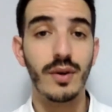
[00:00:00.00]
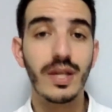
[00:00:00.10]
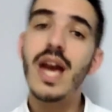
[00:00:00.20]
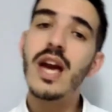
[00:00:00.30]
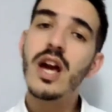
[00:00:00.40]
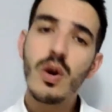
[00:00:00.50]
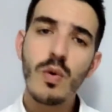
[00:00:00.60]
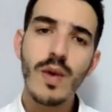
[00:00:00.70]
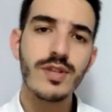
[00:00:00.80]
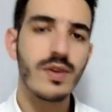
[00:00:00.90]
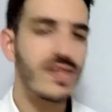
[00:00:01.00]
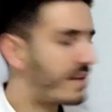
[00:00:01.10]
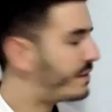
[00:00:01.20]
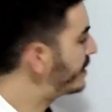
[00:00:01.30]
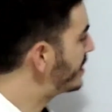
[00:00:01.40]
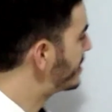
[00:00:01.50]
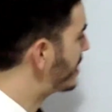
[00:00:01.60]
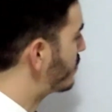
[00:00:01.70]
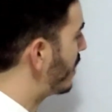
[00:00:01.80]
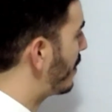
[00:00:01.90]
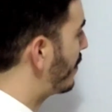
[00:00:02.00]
okay? Rate yourself on this as well.